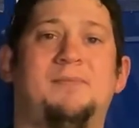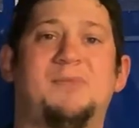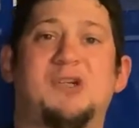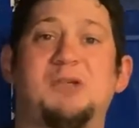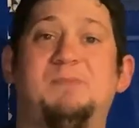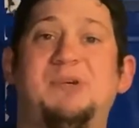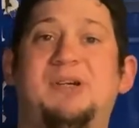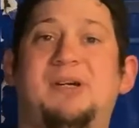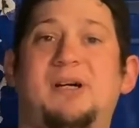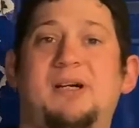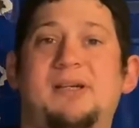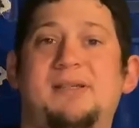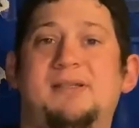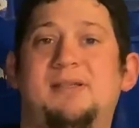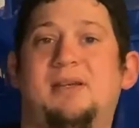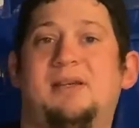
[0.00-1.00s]
Just
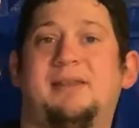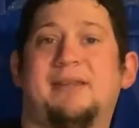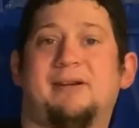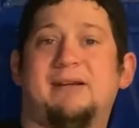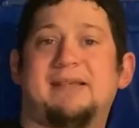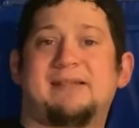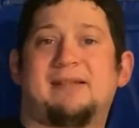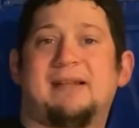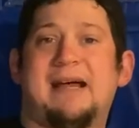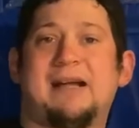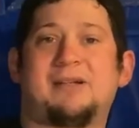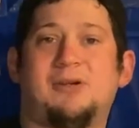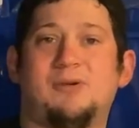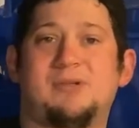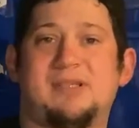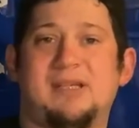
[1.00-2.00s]
because there is
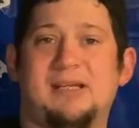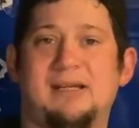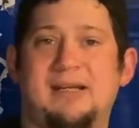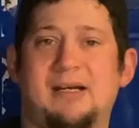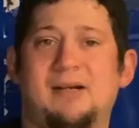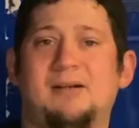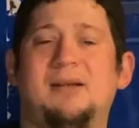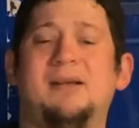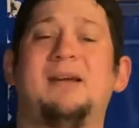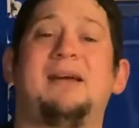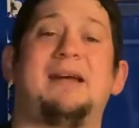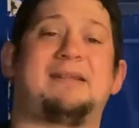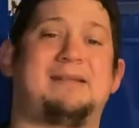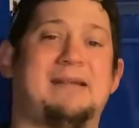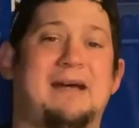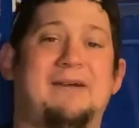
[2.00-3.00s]
lactose in there,
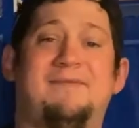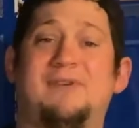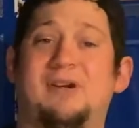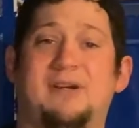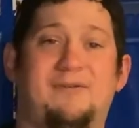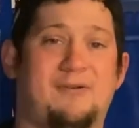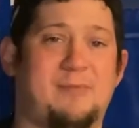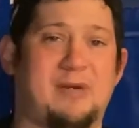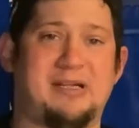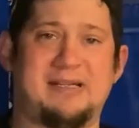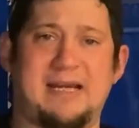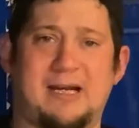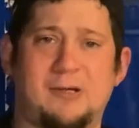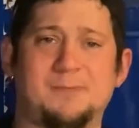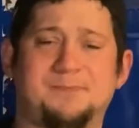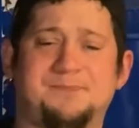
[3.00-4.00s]
it's not going to ferment
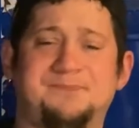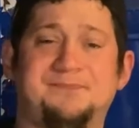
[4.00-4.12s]
out.